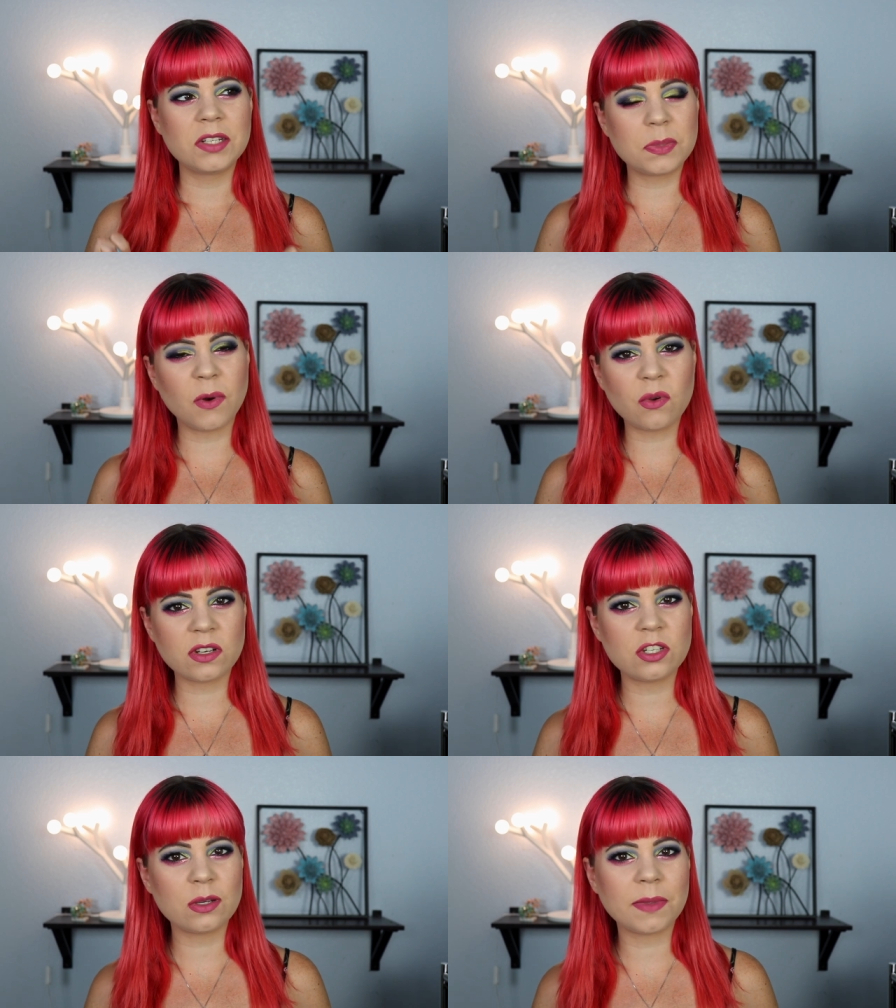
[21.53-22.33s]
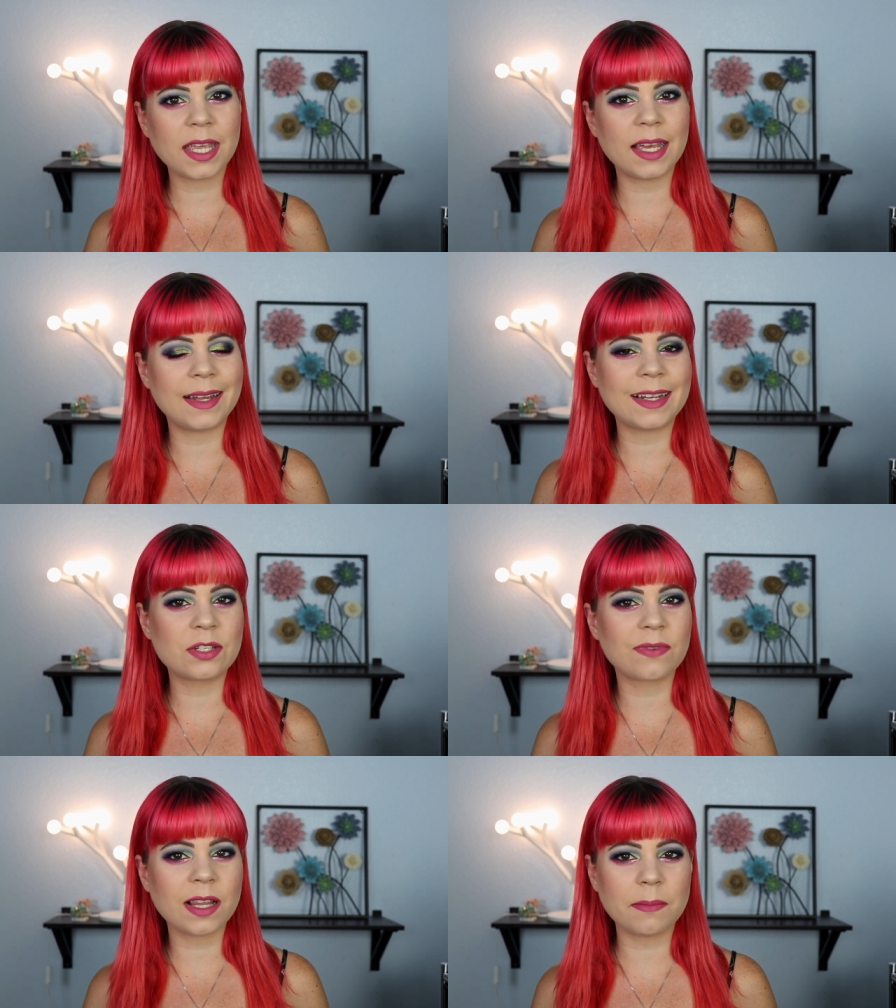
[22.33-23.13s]
spoken to me and
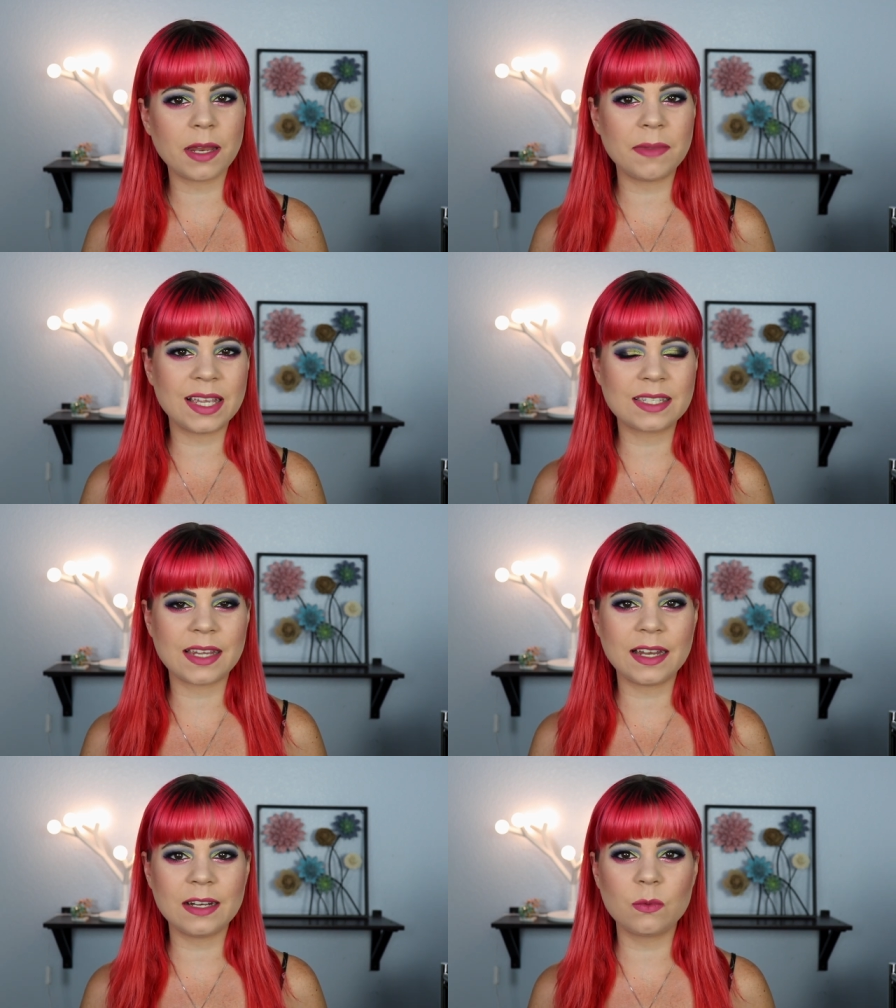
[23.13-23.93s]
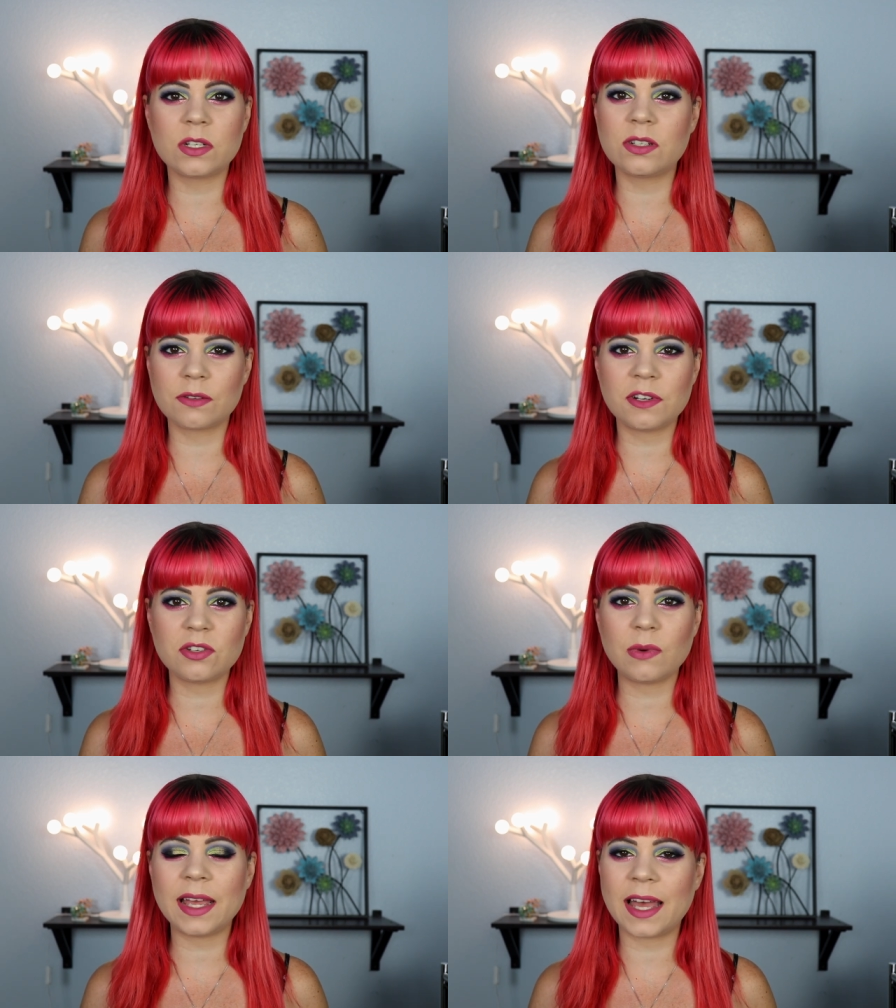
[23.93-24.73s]
this really made me excited, which is the
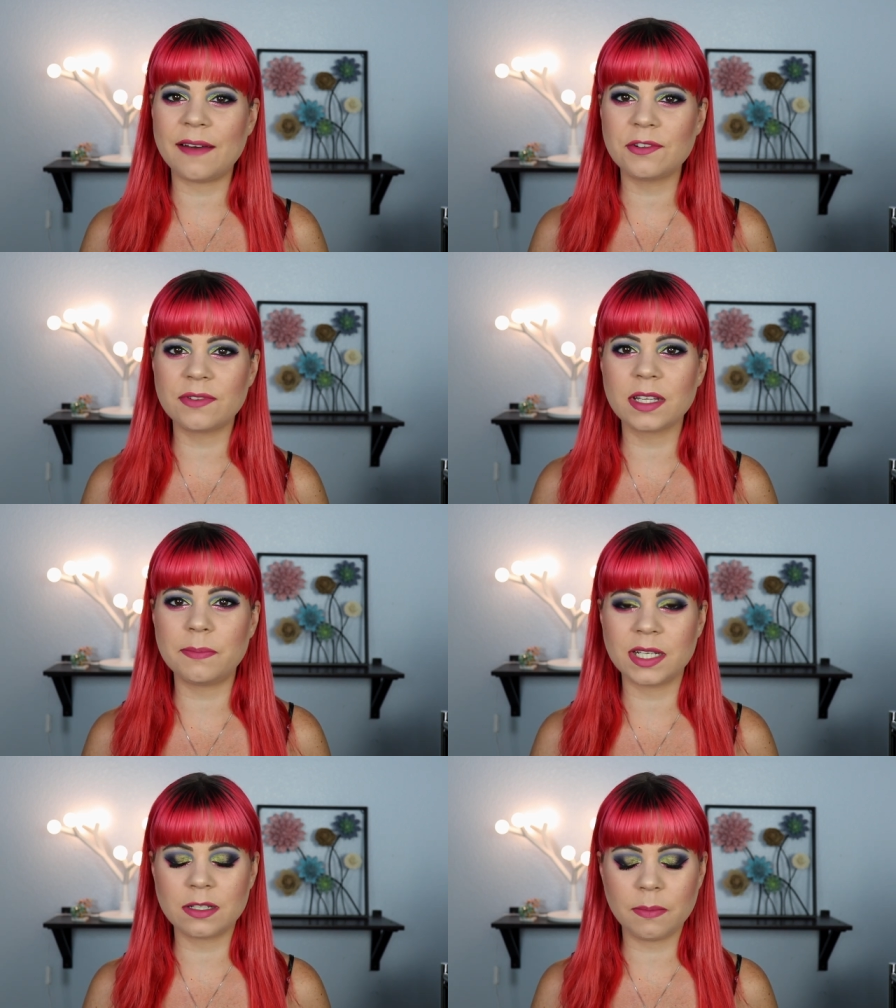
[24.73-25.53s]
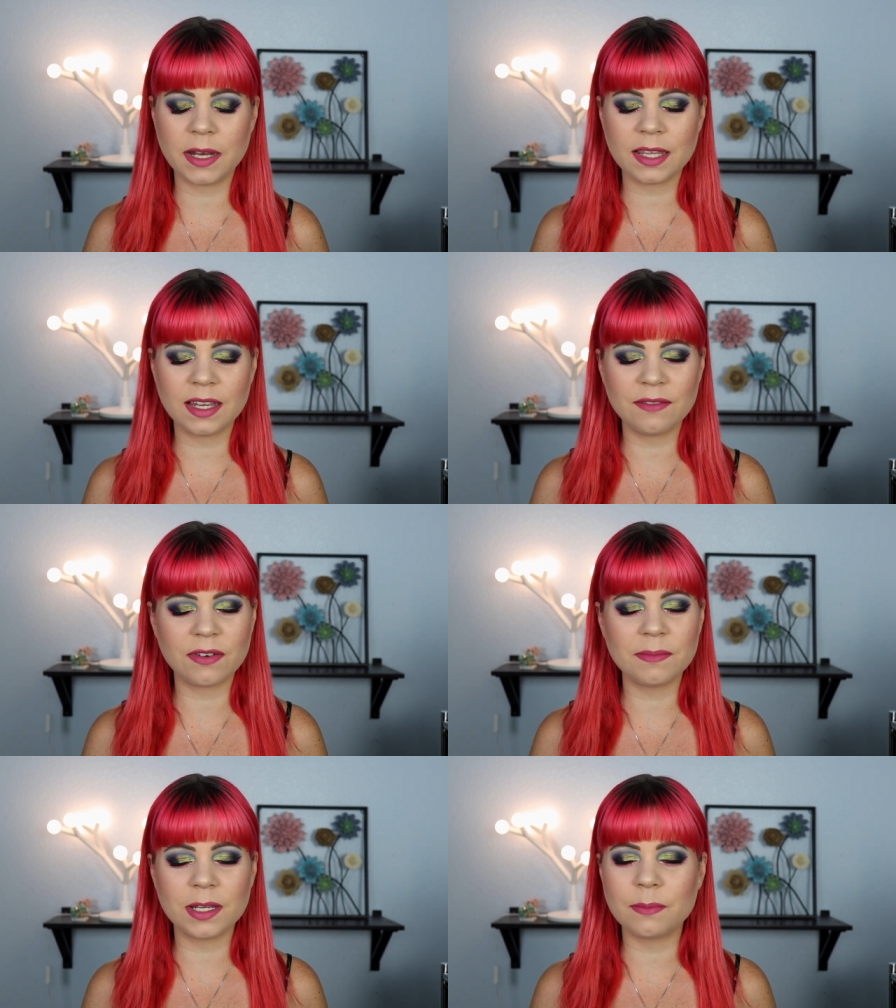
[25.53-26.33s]
reason why I haven't really picked up anything
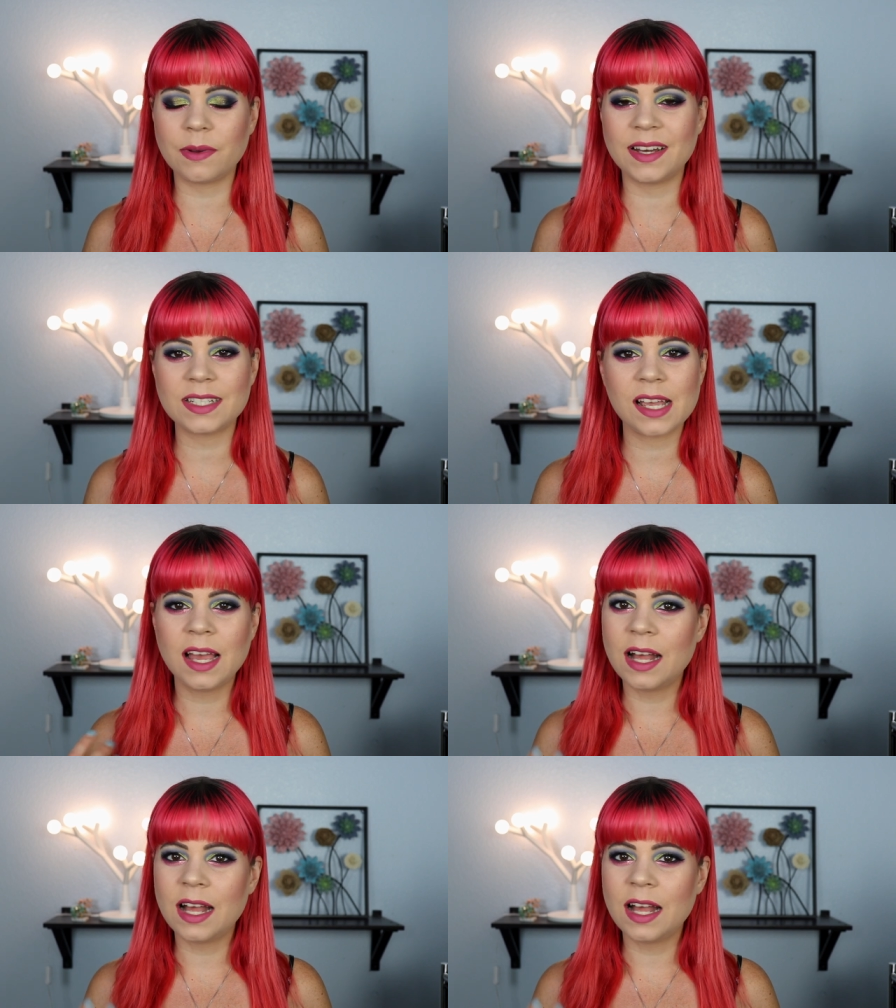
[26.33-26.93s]
from them, but